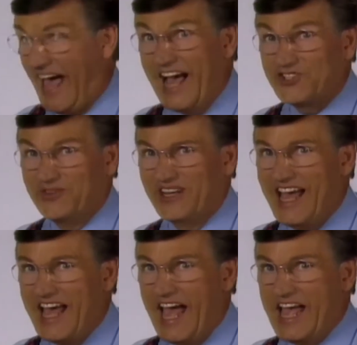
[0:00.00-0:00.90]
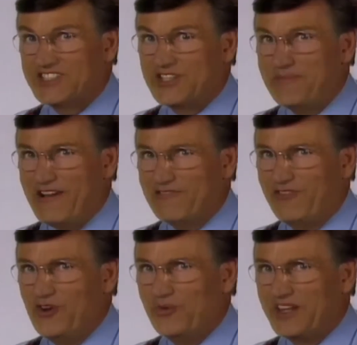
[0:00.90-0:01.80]
Actually, it's about
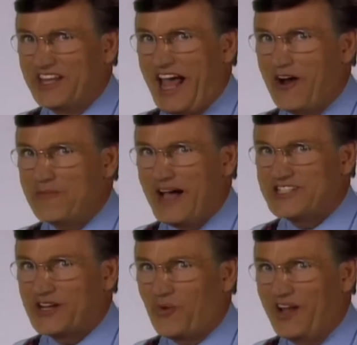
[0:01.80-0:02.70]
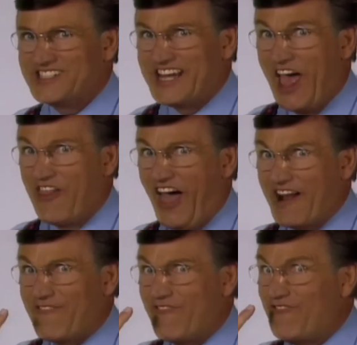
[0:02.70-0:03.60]
food with an aromatic quality
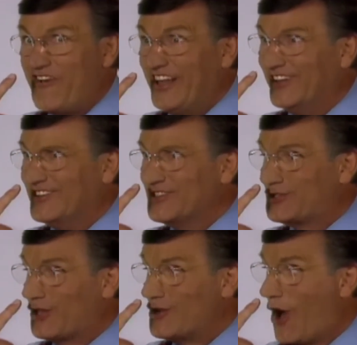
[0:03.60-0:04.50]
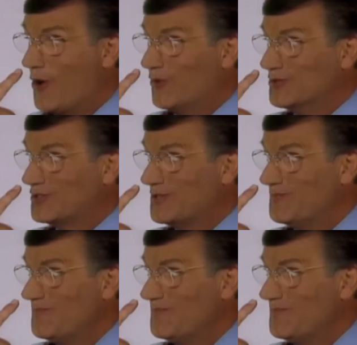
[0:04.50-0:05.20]
that fills the nose.